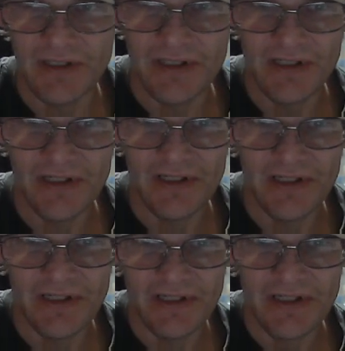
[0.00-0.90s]

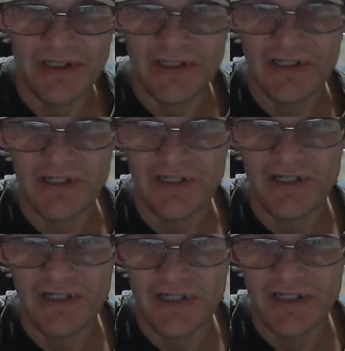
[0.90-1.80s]

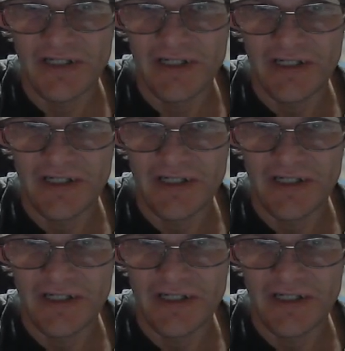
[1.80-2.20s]
[no speech]